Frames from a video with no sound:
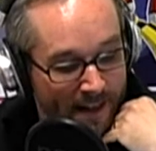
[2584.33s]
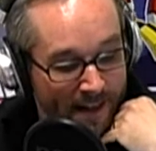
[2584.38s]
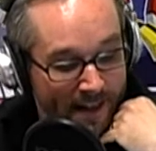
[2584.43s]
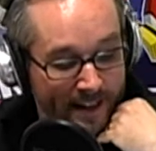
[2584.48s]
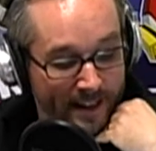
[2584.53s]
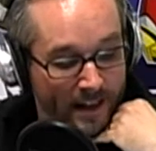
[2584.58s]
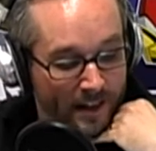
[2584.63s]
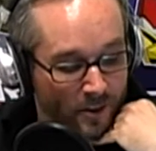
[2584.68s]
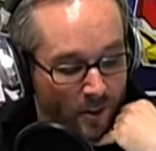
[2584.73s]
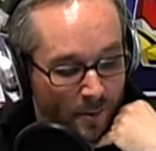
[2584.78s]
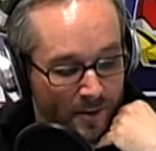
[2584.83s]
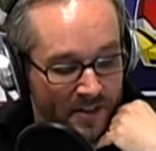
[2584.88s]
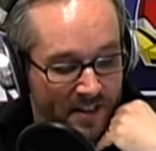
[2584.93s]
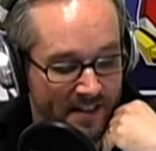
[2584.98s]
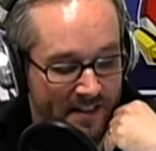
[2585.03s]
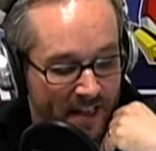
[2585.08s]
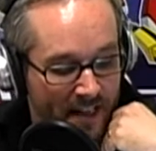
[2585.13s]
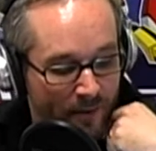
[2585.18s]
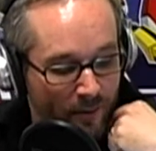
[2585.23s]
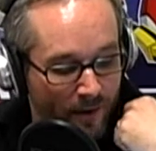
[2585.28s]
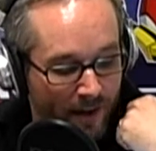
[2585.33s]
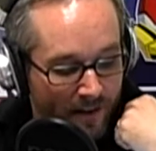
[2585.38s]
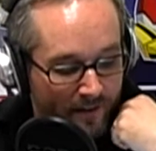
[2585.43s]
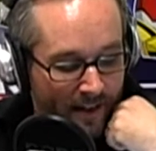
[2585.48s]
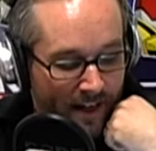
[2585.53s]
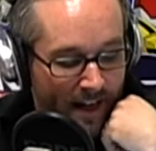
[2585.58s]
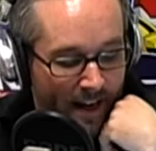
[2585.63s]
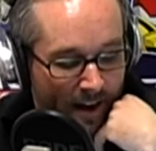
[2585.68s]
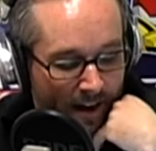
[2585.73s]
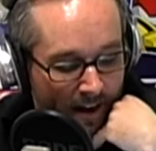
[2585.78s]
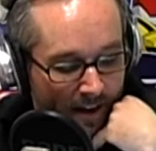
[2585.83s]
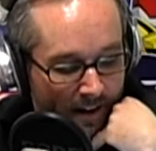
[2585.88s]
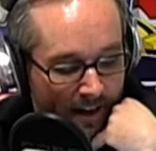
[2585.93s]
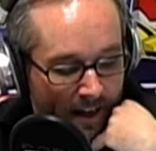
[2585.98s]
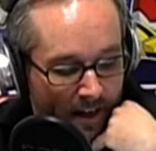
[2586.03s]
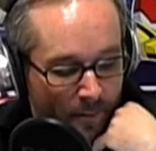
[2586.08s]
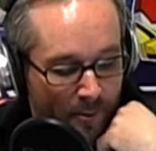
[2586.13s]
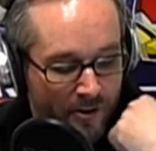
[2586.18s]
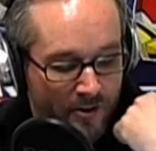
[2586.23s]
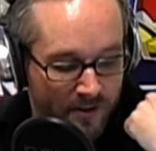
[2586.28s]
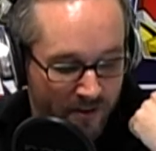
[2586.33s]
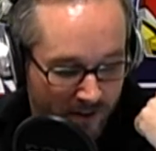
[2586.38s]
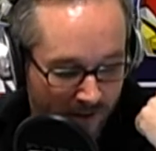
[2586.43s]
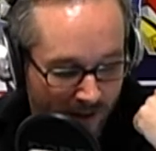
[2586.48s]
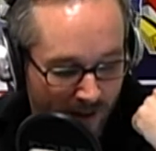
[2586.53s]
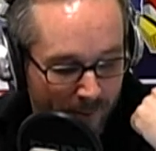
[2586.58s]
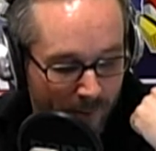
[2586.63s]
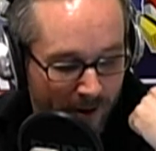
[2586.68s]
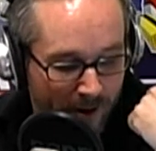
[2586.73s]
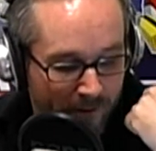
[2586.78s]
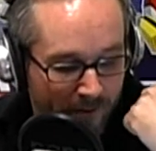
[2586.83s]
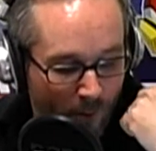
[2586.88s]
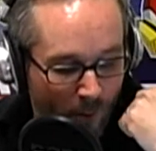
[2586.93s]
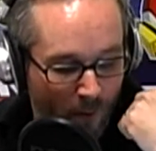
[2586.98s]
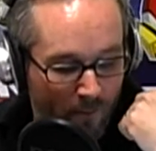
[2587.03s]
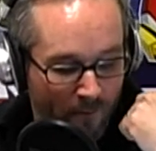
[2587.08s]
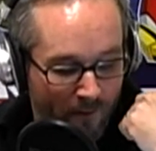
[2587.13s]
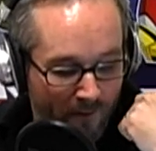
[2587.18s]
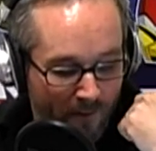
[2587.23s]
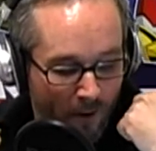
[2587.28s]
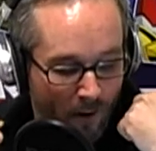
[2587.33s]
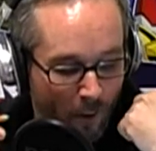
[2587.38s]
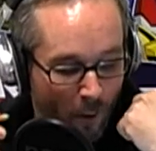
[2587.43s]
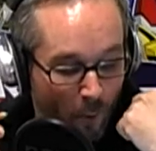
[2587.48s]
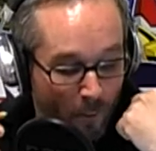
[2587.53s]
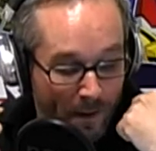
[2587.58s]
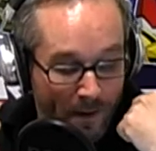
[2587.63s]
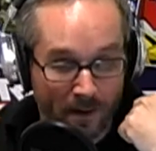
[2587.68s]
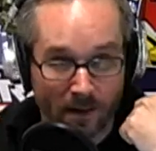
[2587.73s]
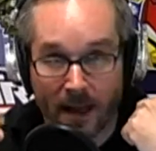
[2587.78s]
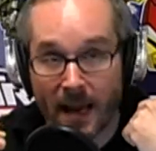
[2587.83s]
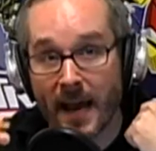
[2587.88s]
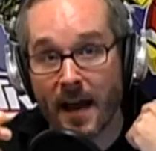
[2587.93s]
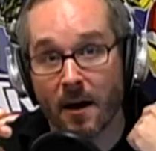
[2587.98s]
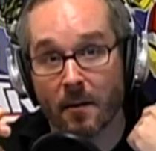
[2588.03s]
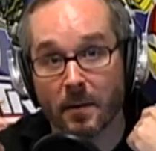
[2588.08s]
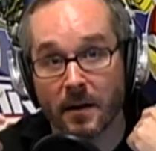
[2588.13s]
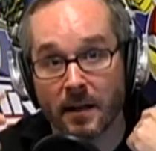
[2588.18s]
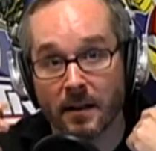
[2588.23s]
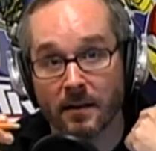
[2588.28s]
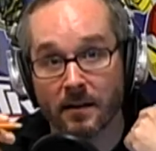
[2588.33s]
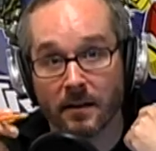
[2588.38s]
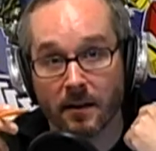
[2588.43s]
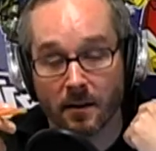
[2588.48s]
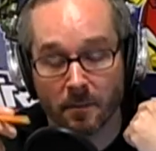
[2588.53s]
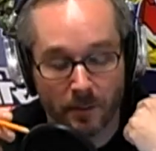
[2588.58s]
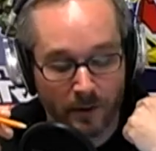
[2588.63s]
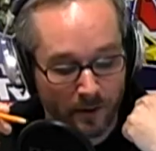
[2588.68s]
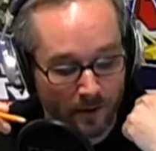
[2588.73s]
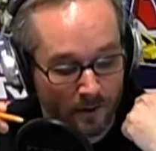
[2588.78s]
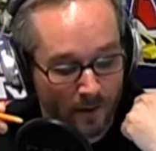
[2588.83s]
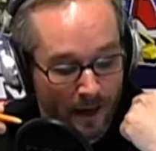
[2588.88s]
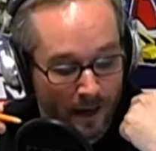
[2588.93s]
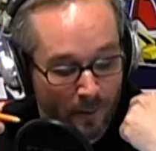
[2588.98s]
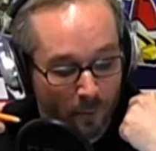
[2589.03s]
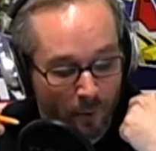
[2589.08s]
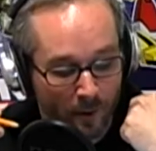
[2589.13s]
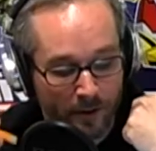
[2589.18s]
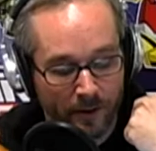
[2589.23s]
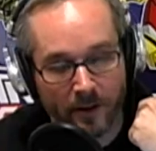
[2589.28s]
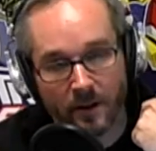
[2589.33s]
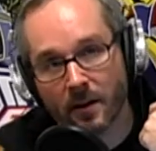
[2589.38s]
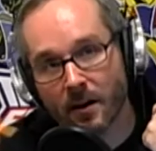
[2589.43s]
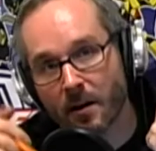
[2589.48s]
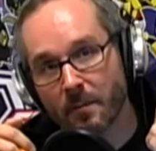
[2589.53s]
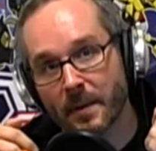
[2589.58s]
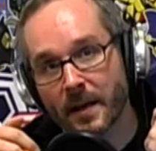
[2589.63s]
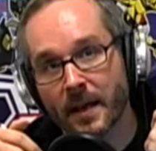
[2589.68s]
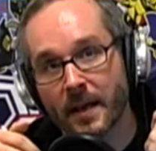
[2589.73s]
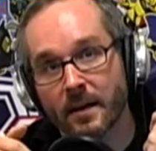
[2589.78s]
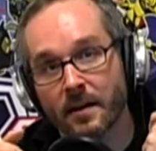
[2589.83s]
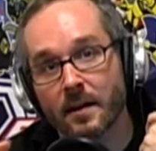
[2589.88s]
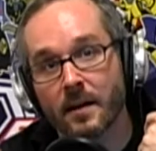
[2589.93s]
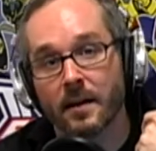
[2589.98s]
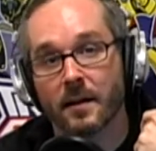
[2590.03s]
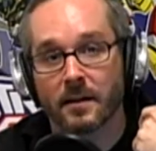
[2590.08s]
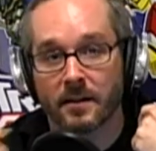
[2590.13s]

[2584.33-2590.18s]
And then October 16th, we're going to have an Ann Arbor District Library Forum Open Lab in the computer lab, where you can come in,